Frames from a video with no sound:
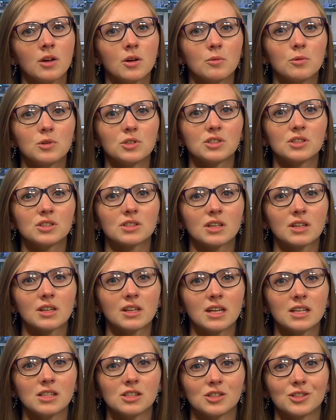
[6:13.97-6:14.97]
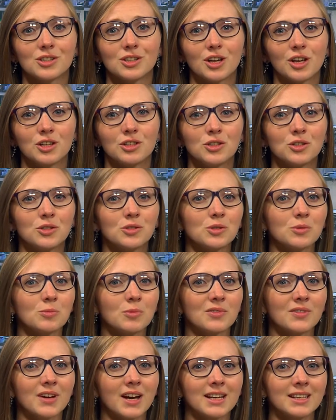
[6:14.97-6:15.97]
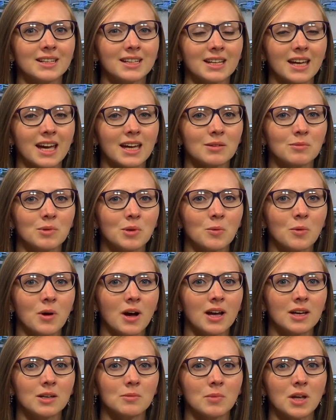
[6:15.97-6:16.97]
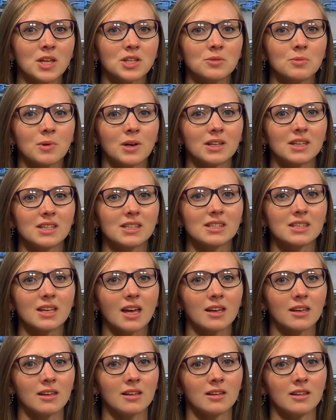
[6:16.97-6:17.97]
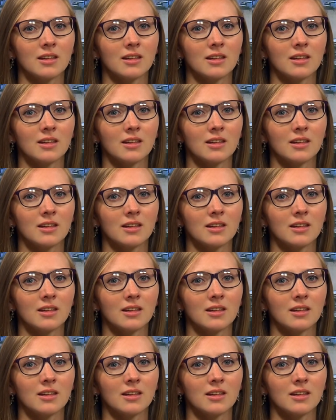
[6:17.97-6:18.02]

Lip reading: which is collated and used to provide an Academy-wide benchmarking site.